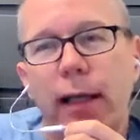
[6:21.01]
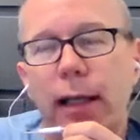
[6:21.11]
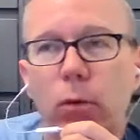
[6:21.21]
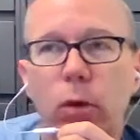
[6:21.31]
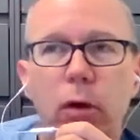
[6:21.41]
the
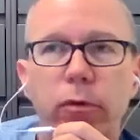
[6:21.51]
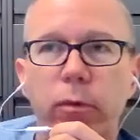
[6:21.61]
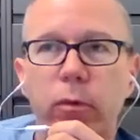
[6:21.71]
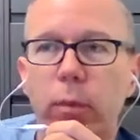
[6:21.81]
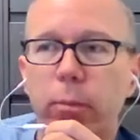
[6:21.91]
creatinine
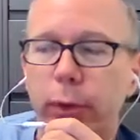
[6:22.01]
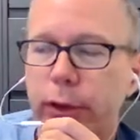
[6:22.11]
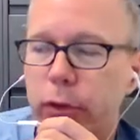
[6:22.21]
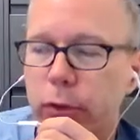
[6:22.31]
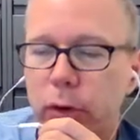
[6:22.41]
will go from
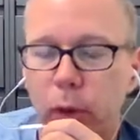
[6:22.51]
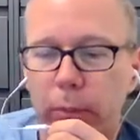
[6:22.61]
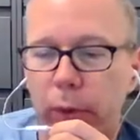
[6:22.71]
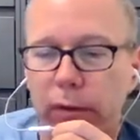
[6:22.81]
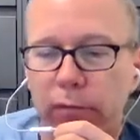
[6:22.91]
1.2 to
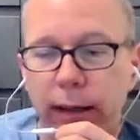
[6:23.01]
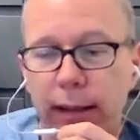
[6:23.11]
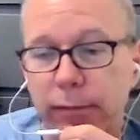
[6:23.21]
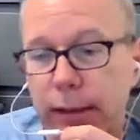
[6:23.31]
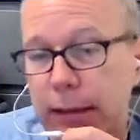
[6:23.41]

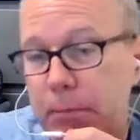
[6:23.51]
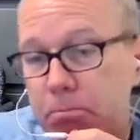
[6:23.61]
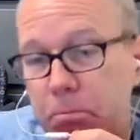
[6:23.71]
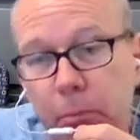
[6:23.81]
1.5.